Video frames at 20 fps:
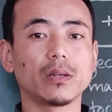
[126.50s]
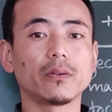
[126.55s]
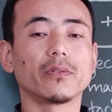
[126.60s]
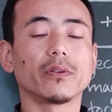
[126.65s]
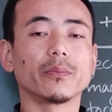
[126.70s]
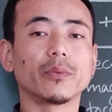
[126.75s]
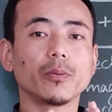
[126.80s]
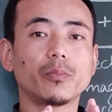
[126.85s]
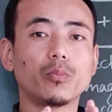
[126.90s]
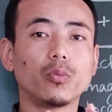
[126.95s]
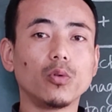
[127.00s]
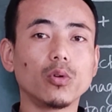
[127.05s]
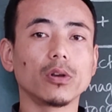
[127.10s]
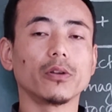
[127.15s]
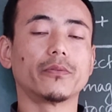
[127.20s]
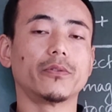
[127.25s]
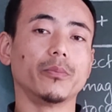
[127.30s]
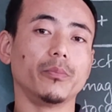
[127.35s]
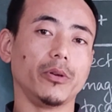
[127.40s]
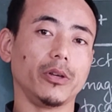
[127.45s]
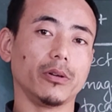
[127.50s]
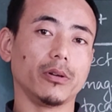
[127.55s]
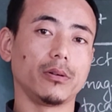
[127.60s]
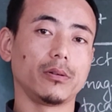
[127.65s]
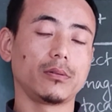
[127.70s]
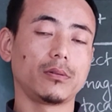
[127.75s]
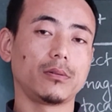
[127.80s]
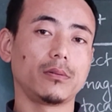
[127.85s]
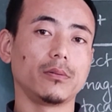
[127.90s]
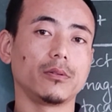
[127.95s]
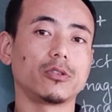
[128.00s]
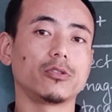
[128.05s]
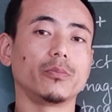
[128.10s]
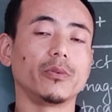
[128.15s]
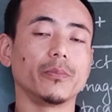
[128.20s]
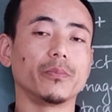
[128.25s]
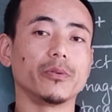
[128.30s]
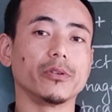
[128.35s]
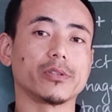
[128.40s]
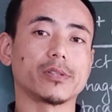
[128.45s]
from the pole of the mirror to
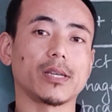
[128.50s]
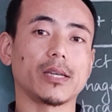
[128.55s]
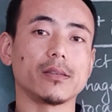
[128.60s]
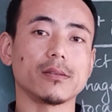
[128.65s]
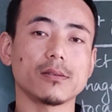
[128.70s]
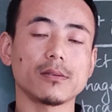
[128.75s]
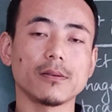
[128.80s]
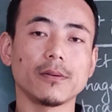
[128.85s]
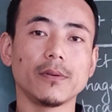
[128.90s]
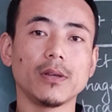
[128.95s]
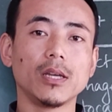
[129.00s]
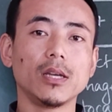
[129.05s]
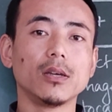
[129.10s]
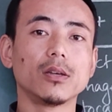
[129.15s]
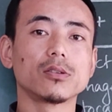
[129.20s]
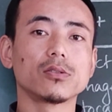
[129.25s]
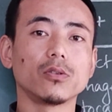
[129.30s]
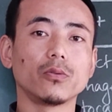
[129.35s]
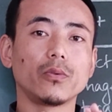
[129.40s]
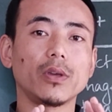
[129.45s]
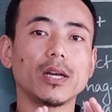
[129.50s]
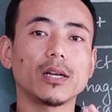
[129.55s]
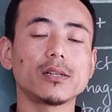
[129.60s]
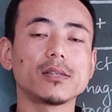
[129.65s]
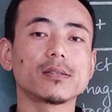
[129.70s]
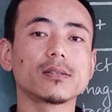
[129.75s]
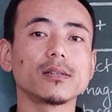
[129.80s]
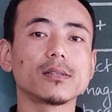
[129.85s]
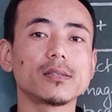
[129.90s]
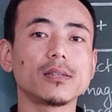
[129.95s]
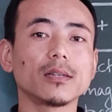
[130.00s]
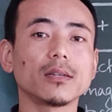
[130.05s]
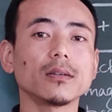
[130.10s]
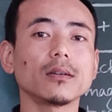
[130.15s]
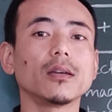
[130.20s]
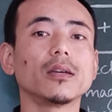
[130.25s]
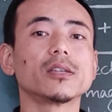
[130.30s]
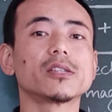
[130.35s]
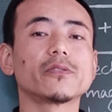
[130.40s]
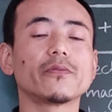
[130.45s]
be precise. So we are
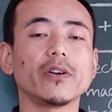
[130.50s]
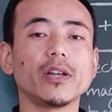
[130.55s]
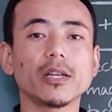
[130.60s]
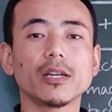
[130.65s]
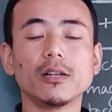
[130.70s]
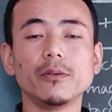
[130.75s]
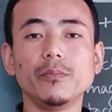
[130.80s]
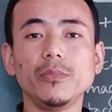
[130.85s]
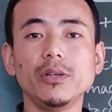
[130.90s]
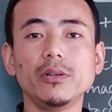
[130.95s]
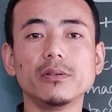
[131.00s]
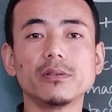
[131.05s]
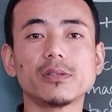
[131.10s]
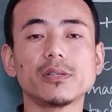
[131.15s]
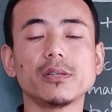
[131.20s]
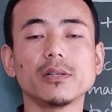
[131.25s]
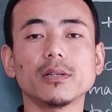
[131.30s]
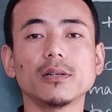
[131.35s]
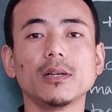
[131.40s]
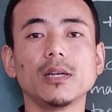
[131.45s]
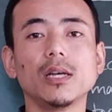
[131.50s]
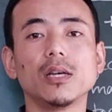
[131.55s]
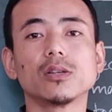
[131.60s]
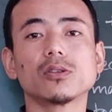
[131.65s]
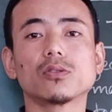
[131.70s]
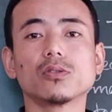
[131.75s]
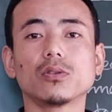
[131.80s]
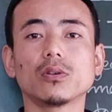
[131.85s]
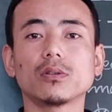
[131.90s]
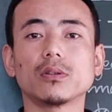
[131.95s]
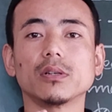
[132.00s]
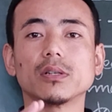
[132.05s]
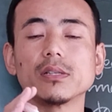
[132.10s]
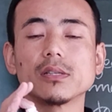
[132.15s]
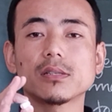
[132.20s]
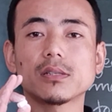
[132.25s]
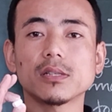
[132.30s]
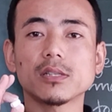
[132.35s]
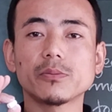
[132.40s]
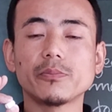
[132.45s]
discussing spherical mirrors here. So the
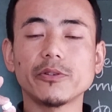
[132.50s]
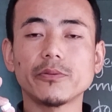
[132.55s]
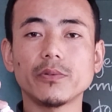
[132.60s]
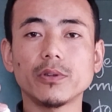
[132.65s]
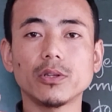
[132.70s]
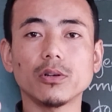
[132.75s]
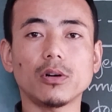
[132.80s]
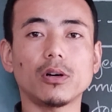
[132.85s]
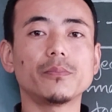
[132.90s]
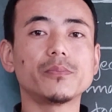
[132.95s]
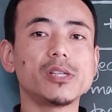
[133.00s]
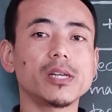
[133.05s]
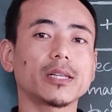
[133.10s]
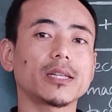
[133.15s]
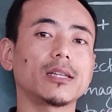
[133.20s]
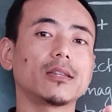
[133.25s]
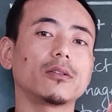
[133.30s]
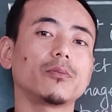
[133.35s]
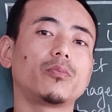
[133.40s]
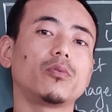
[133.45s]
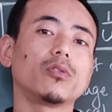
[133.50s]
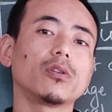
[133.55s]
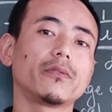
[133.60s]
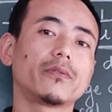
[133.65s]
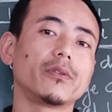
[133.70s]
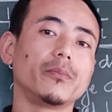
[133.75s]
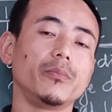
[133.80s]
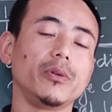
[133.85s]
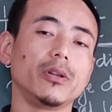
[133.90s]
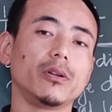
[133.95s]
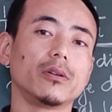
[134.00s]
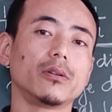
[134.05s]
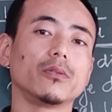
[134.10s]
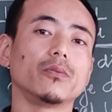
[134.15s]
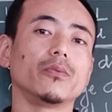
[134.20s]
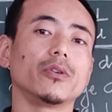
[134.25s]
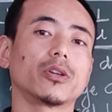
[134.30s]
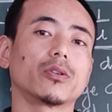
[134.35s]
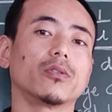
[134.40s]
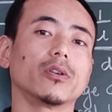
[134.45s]
distance between the object and the pole of the mirror,
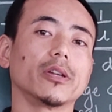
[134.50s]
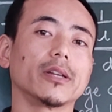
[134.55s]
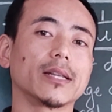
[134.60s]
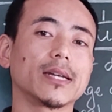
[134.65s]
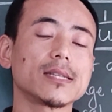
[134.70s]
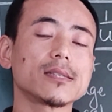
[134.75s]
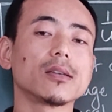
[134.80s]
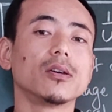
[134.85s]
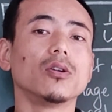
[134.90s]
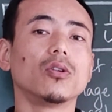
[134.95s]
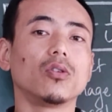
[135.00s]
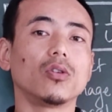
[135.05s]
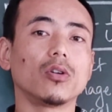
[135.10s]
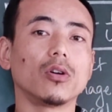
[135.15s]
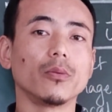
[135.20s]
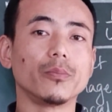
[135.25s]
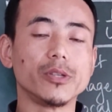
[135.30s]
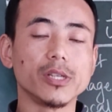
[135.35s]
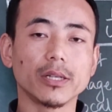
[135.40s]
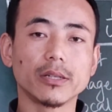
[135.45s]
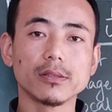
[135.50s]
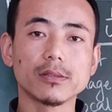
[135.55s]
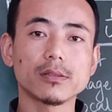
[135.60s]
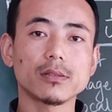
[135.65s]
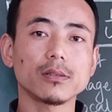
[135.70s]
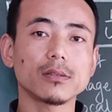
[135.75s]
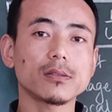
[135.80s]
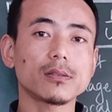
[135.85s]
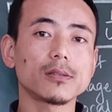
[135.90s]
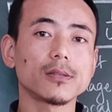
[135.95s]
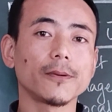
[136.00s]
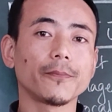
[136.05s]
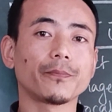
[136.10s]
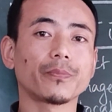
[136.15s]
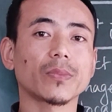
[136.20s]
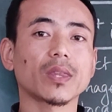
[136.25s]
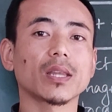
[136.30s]
we call it as object distance.